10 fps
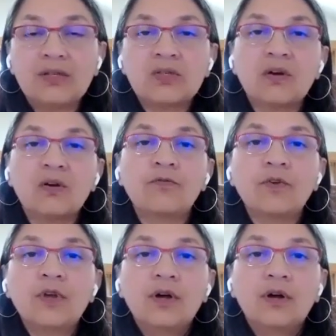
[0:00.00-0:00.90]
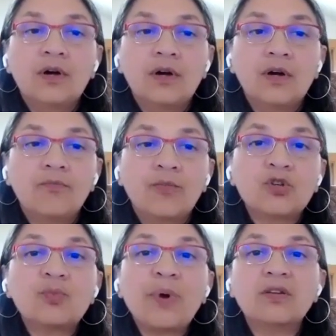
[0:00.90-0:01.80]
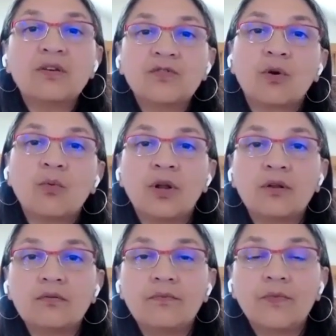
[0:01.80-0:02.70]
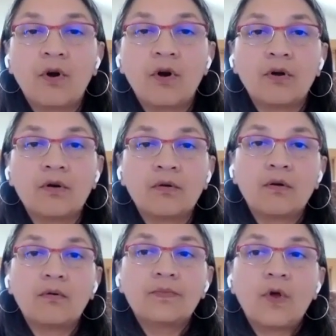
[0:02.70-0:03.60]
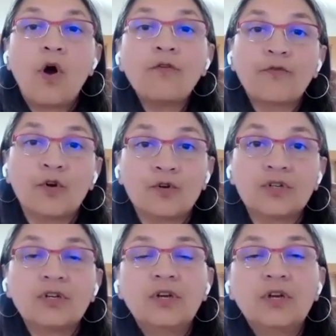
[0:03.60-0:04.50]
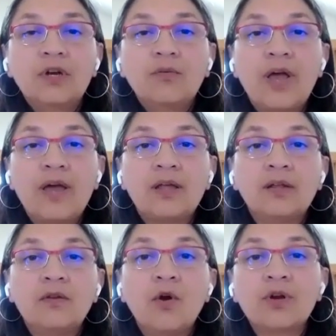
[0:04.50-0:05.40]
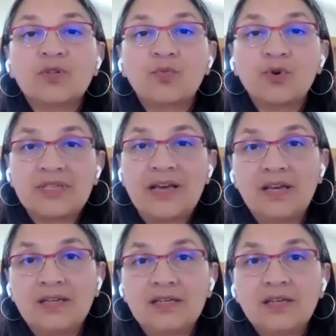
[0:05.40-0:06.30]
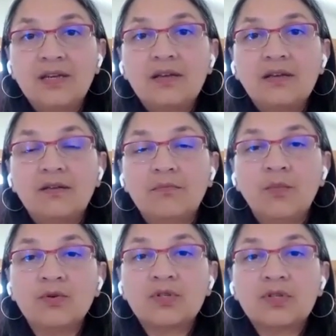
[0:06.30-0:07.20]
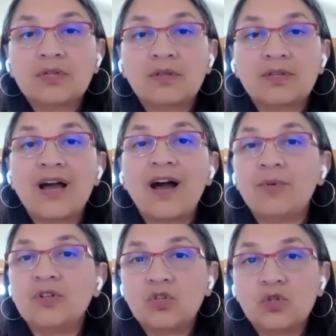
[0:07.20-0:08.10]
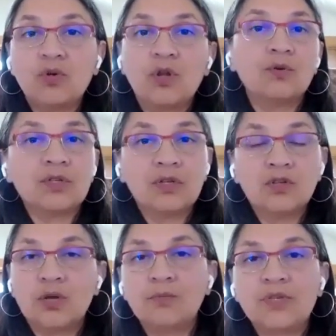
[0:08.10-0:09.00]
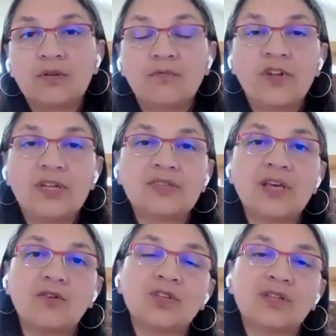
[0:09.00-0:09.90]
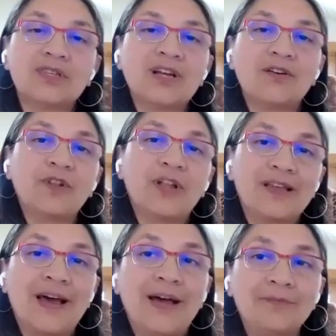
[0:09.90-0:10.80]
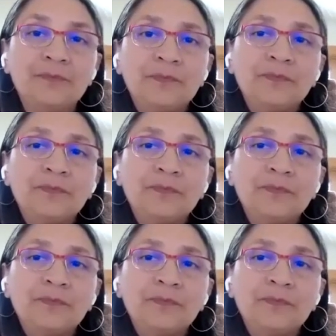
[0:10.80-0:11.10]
kinds of perspectives are what are offered when yoga is presented most of the time in studios and gyms and fitness centers and stuff like that.